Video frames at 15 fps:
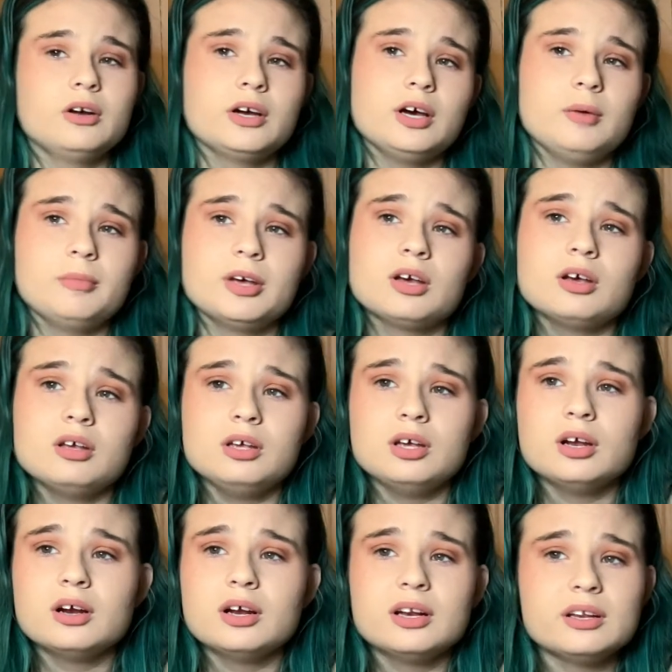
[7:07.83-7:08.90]
coming
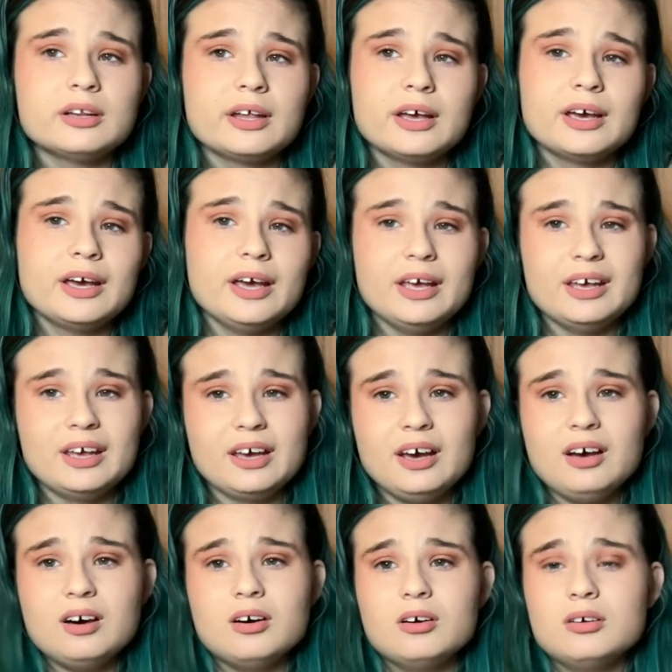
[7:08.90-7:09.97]
here and like hanging
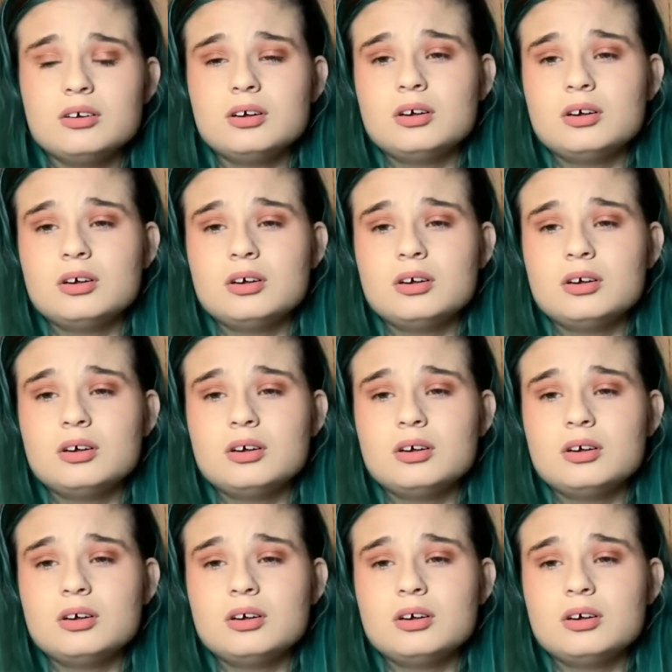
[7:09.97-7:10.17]
out.